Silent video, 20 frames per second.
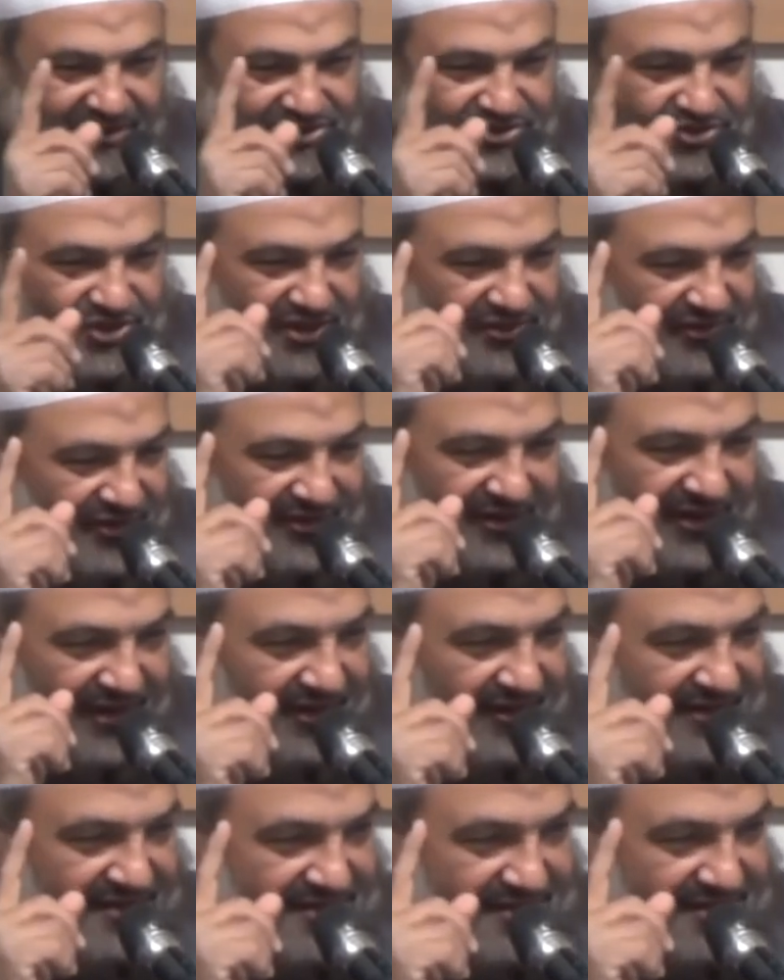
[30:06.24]
very strict
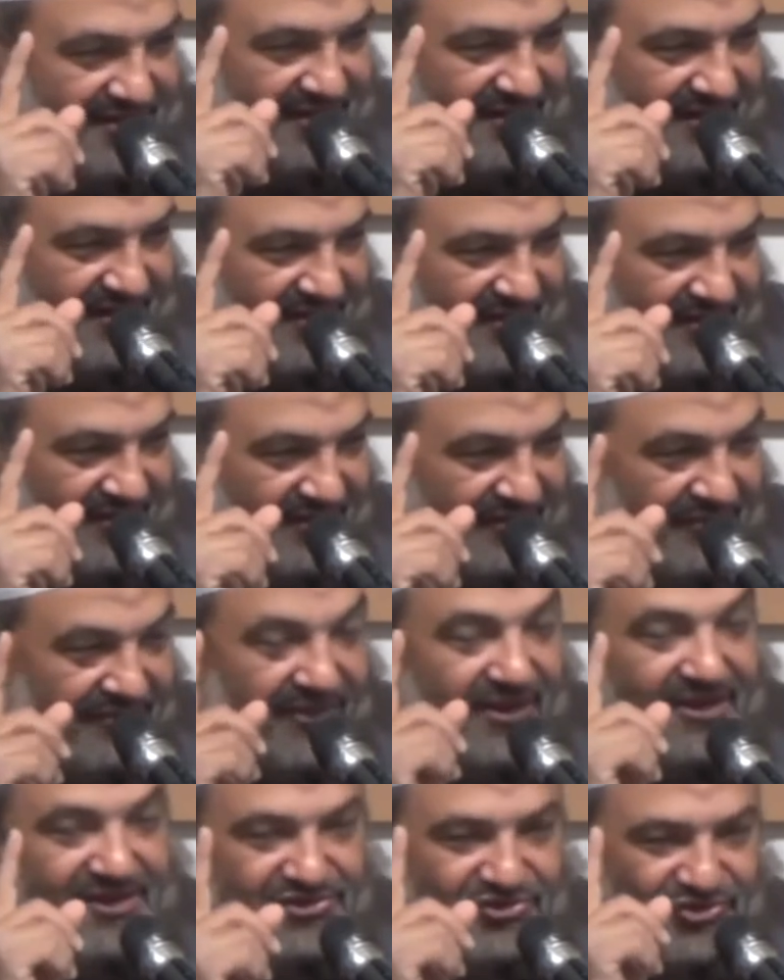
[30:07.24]
on this.
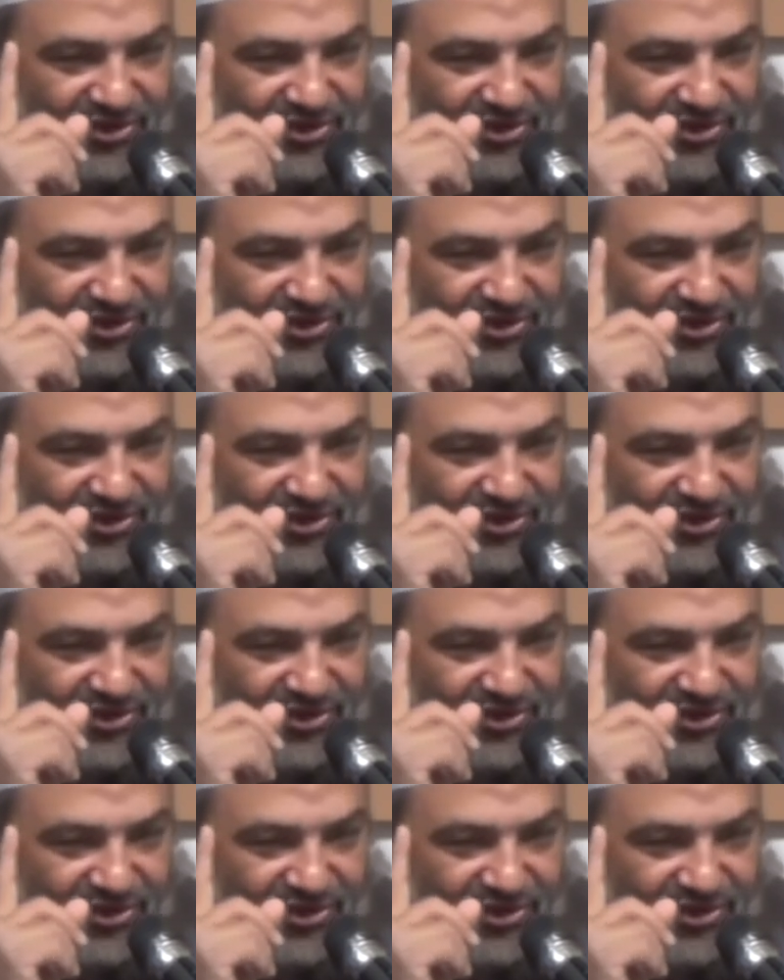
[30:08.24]
Very